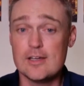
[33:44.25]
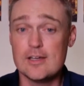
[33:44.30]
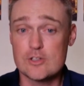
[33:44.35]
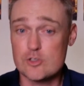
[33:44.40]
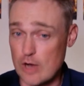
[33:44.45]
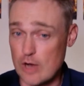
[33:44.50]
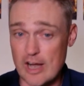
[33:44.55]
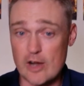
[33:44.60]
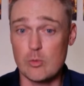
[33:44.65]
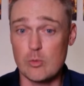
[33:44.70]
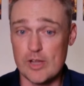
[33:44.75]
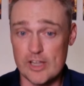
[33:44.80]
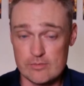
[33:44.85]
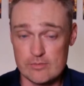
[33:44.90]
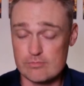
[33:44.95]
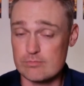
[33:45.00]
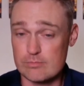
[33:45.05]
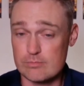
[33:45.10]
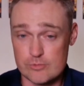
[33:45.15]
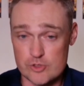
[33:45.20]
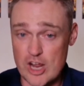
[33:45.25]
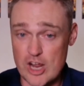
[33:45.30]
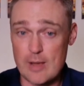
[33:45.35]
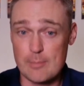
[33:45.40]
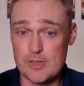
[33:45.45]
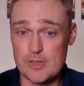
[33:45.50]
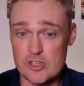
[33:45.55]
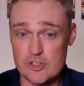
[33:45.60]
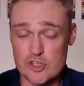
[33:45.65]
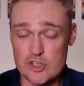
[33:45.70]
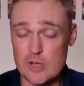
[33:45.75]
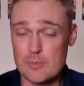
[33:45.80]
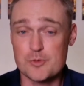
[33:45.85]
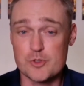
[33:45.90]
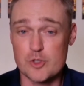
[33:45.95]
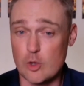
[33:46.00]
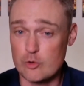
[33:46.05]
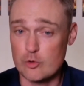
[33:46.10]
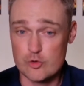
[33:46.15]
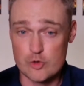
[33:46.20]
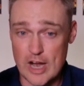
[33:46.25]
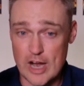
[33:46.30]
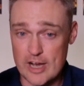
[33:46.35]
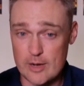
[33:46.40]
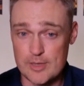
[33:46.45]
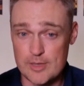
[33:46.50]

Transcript: Try to win championships. Don't try to